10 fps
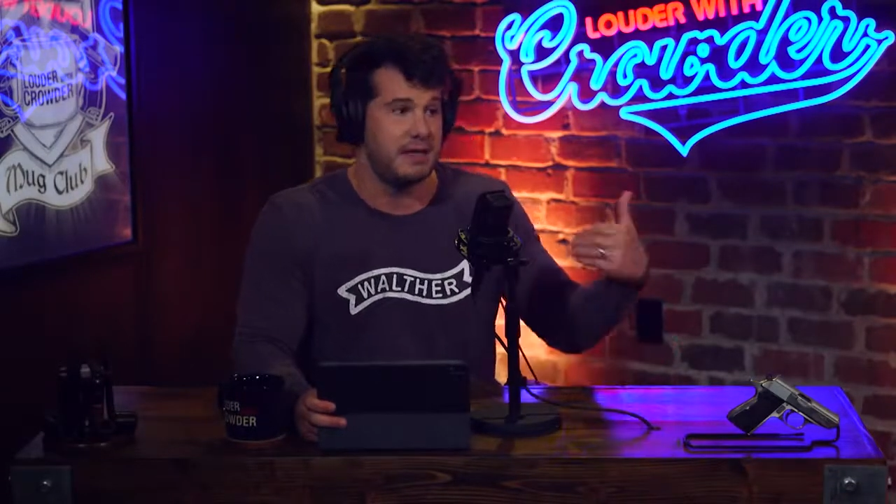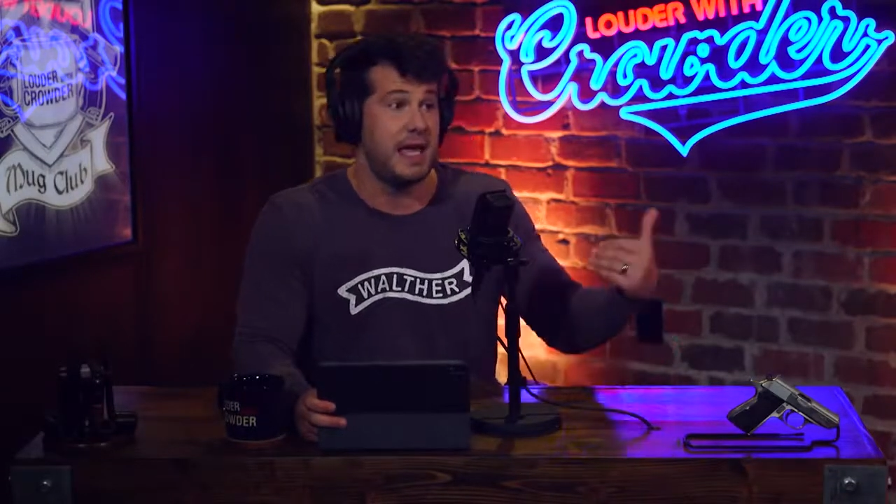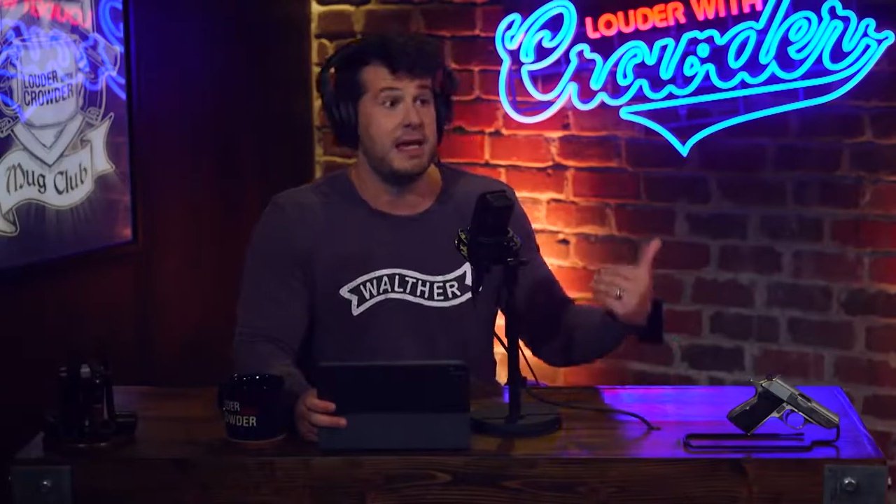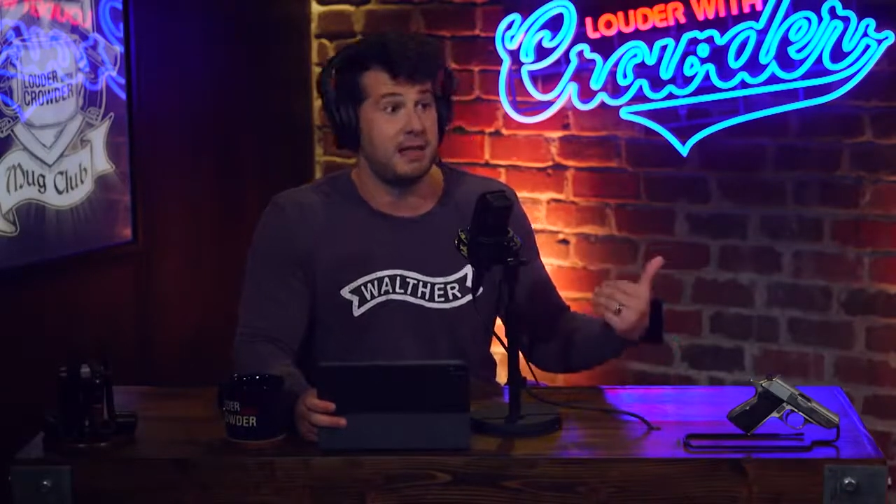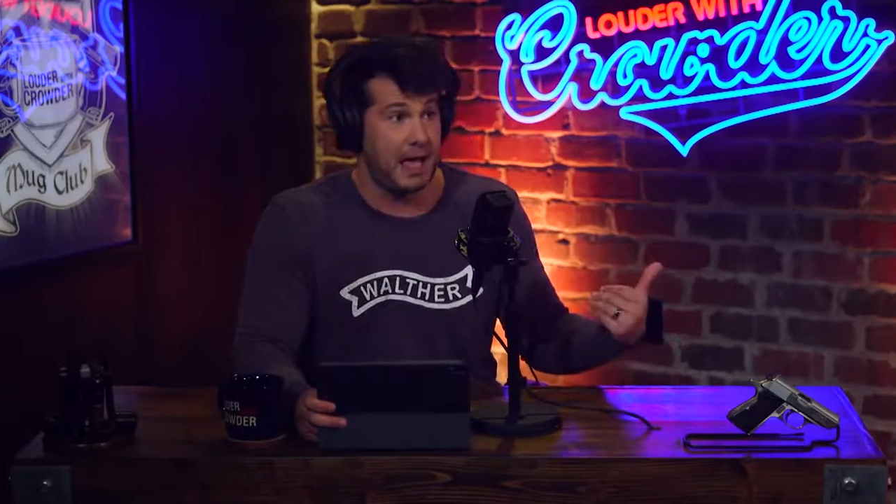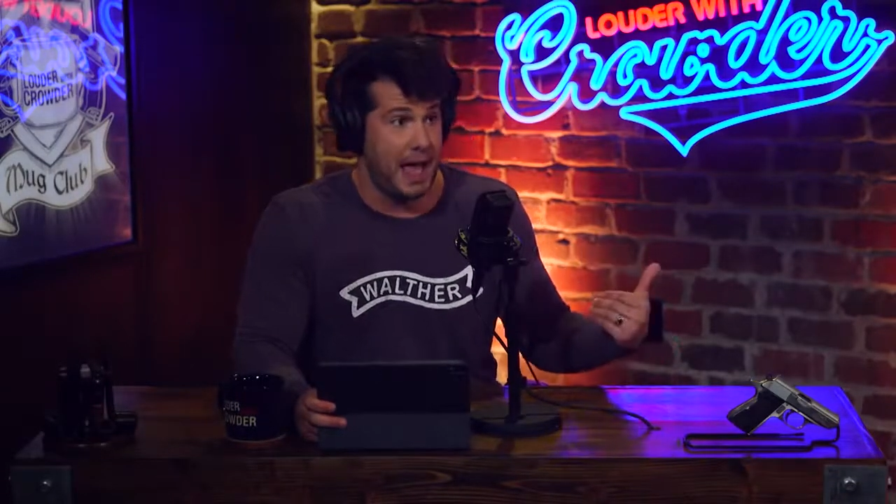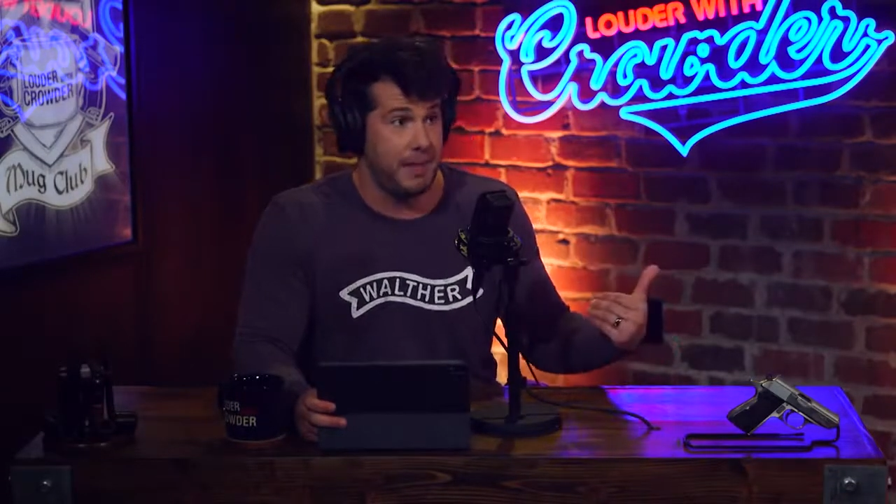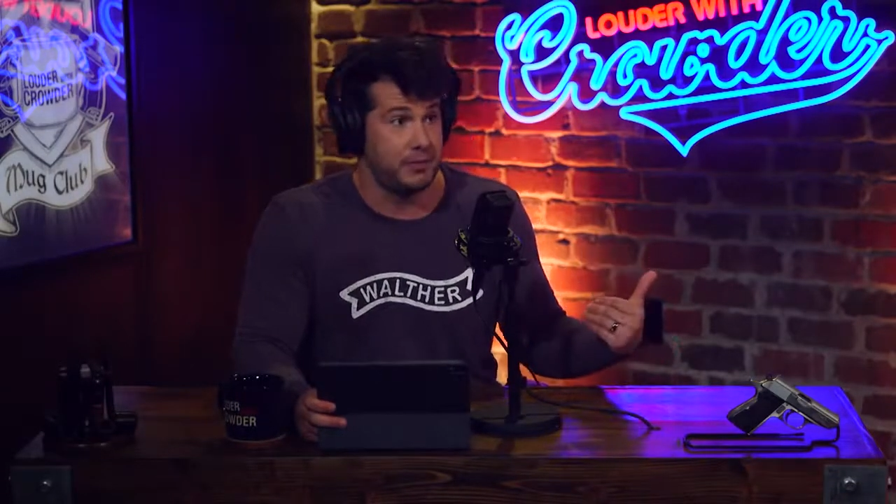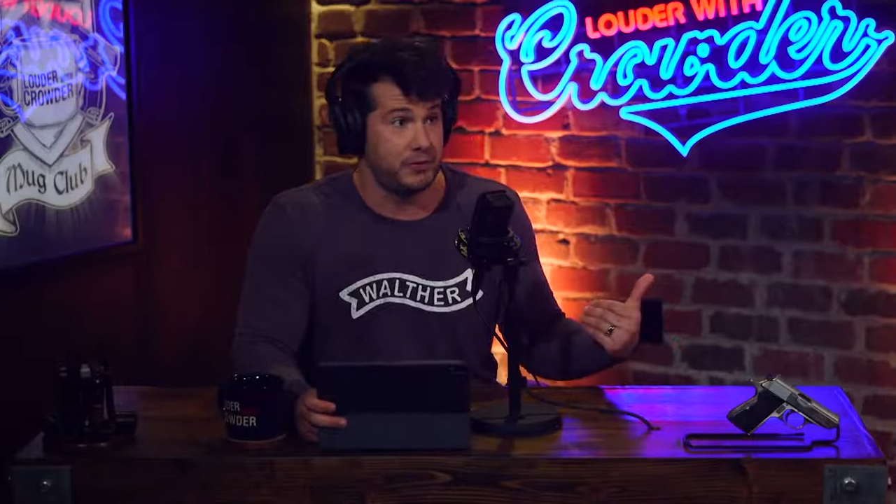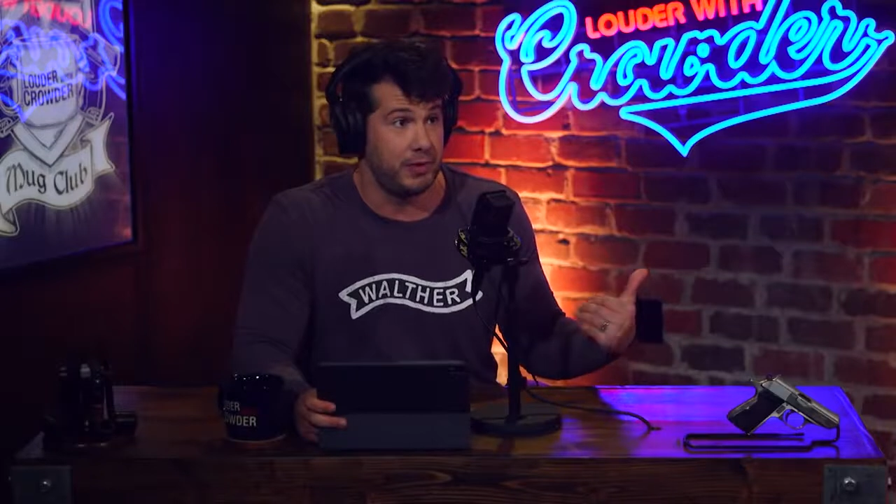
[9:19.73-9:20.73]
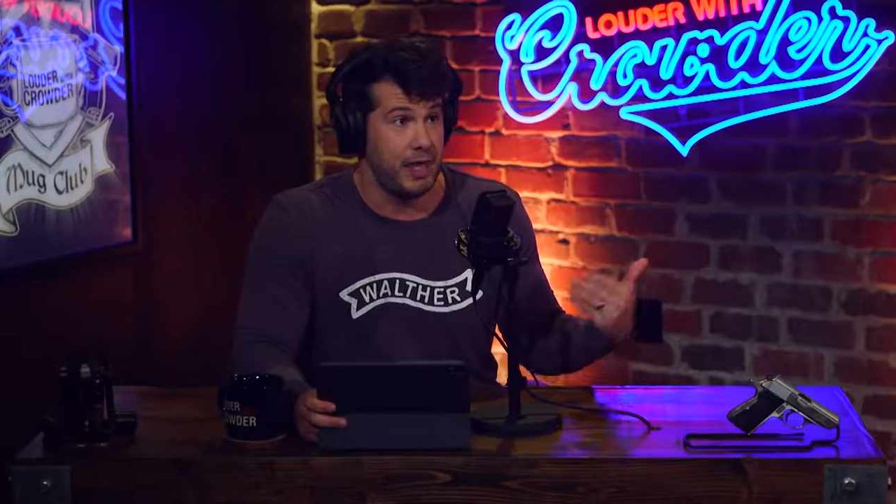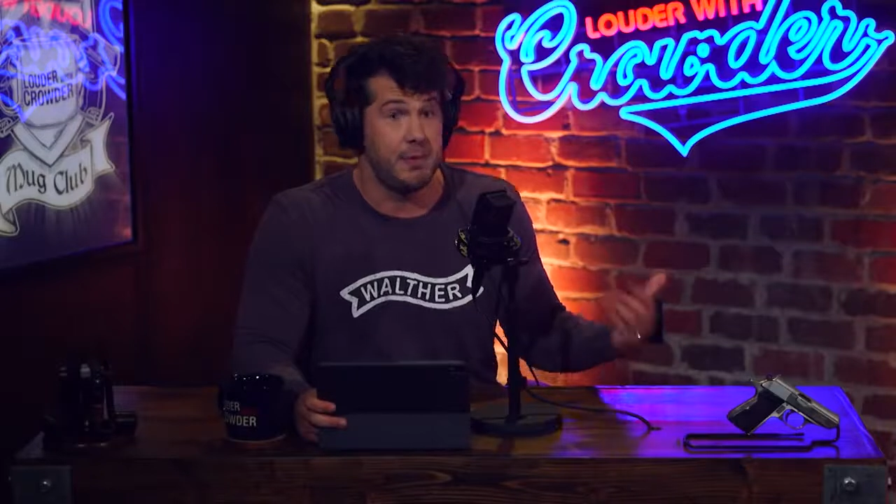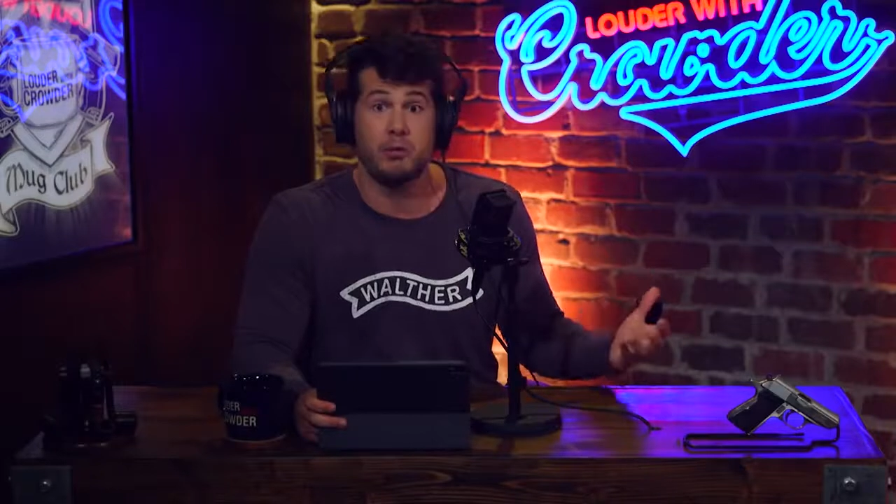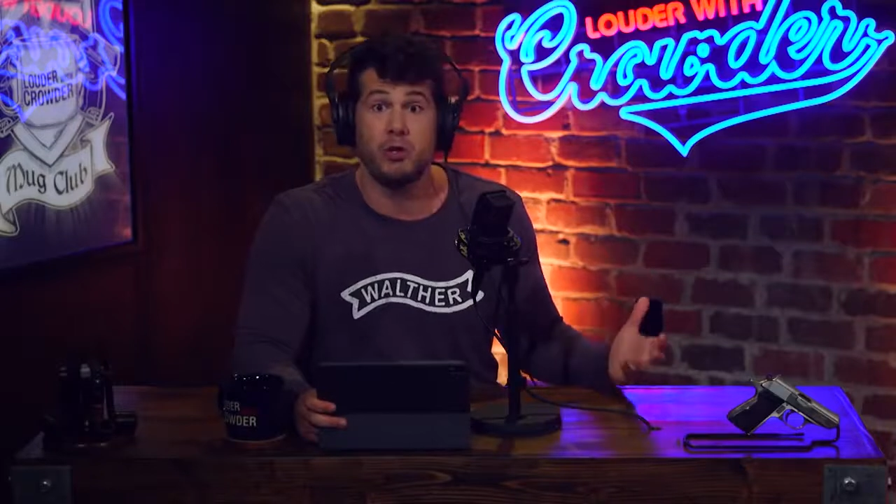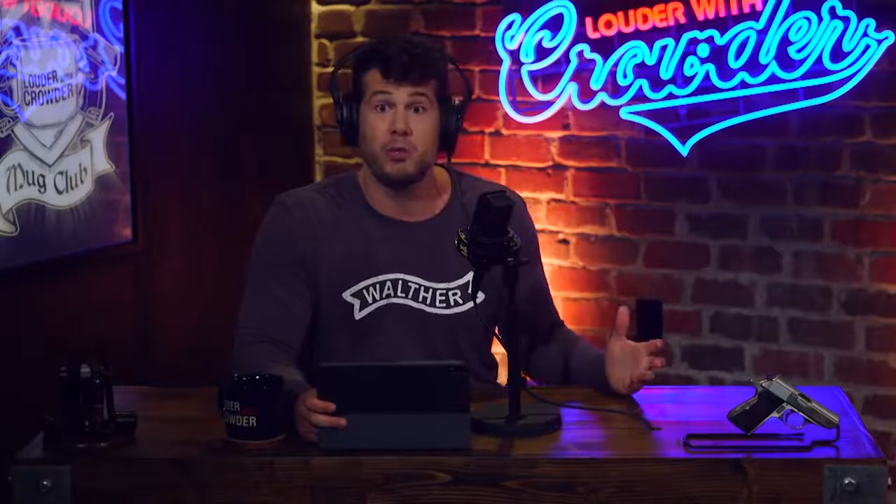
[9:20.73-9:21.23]
dating apps. A lot
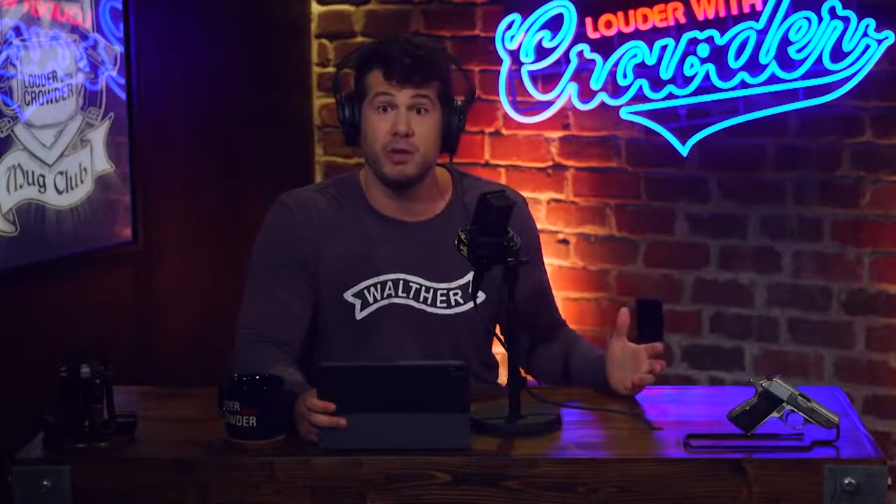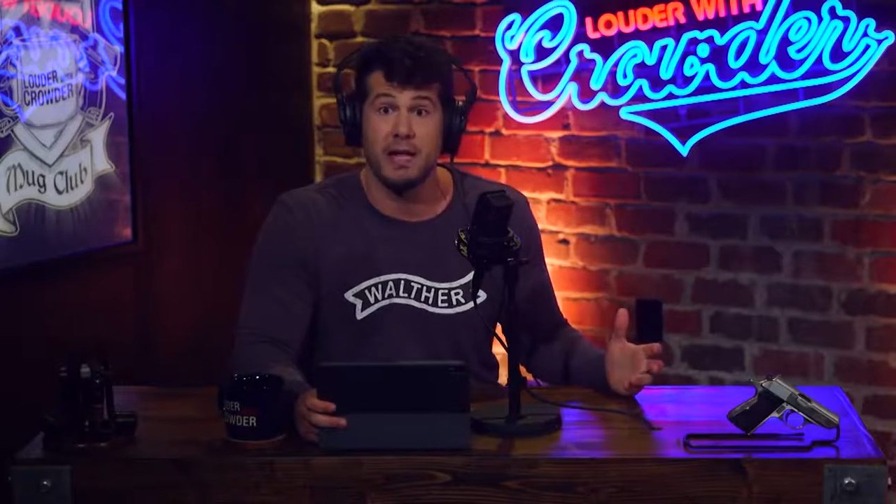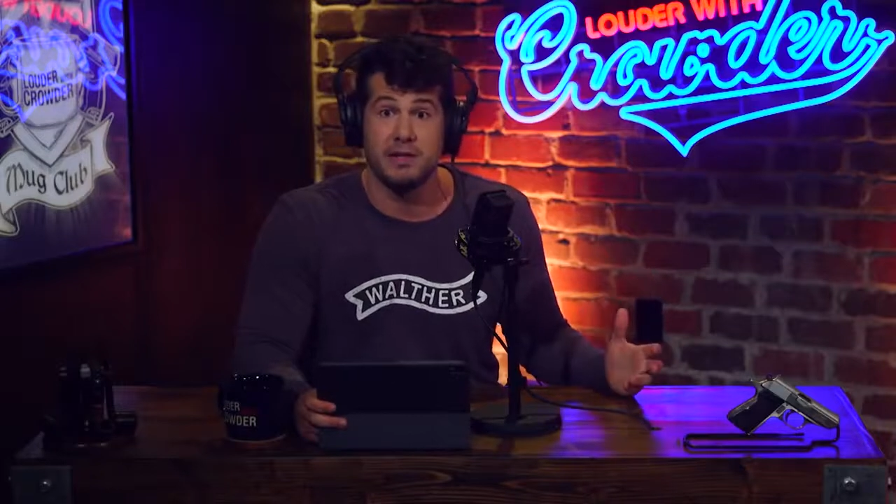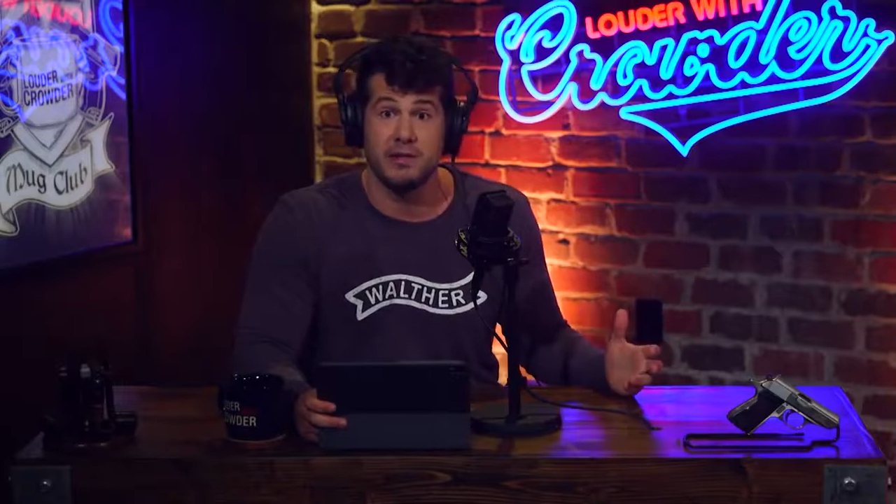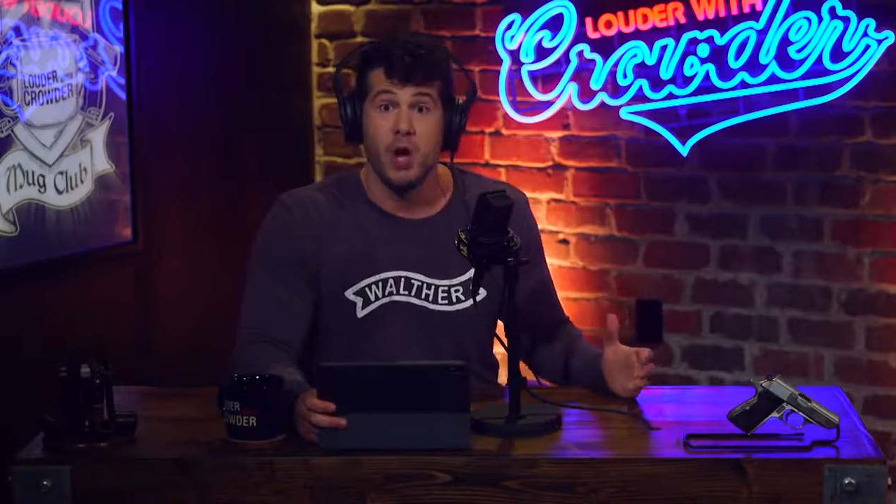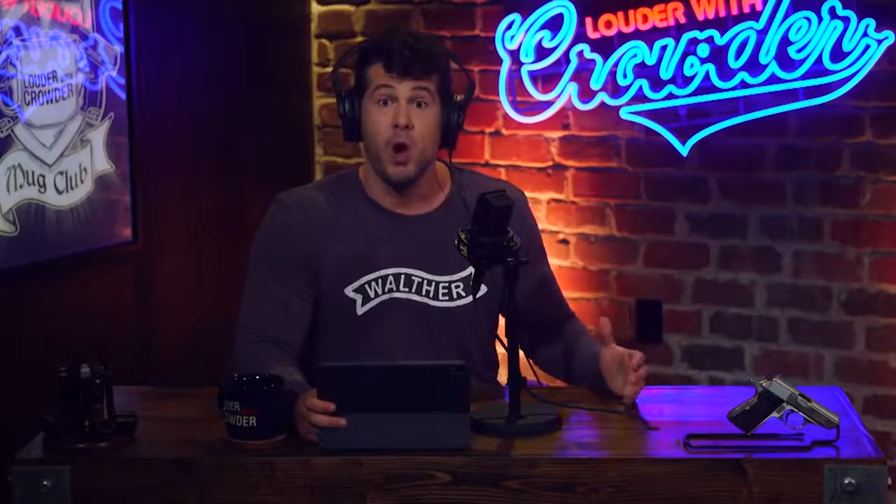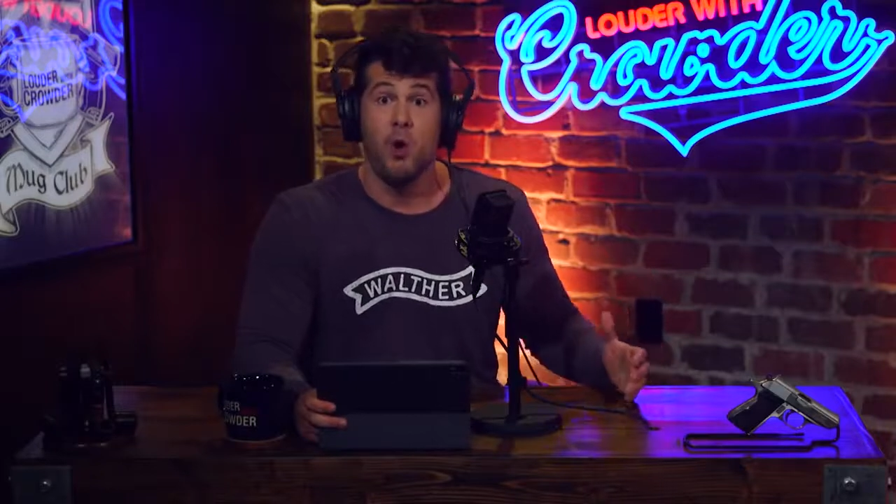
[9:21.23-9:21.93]
of mm. people don't realize yeah. this.